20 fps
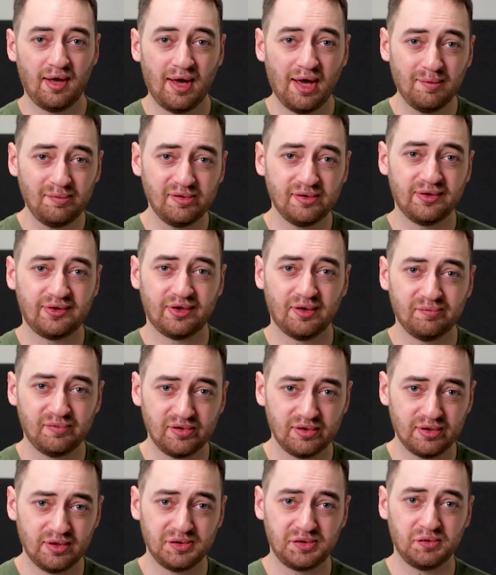habit is
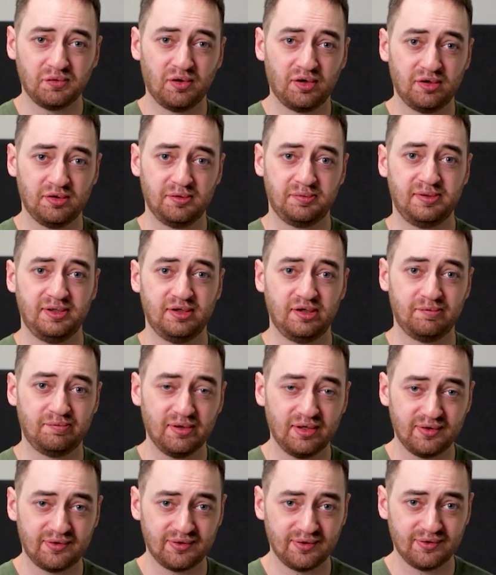something you do on a repeated
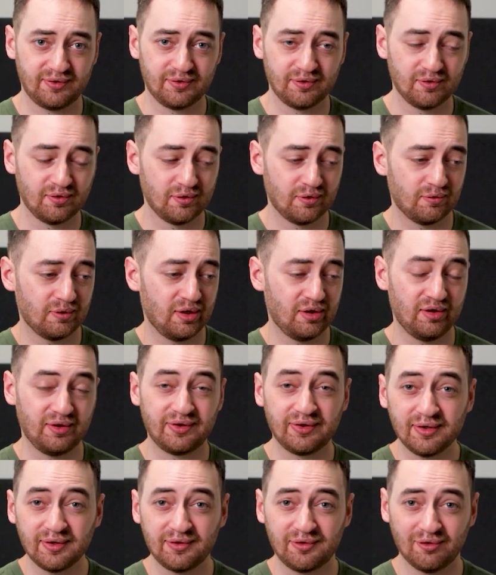basis, while a
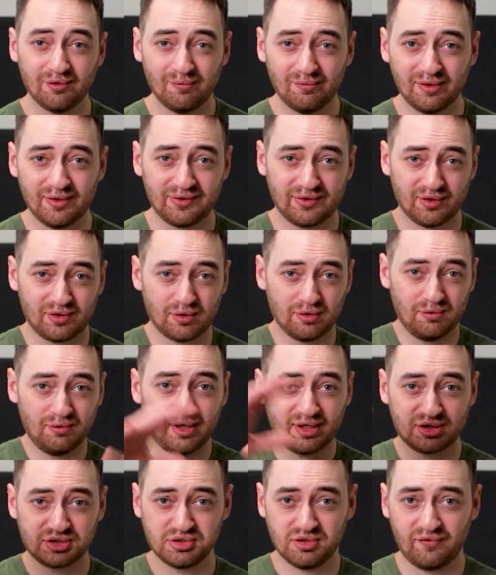system is a
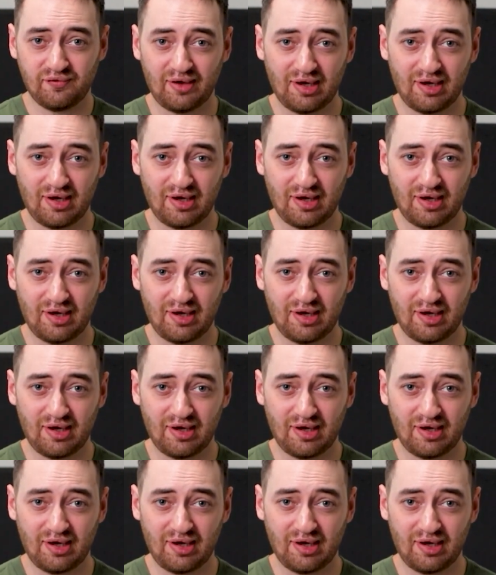collection of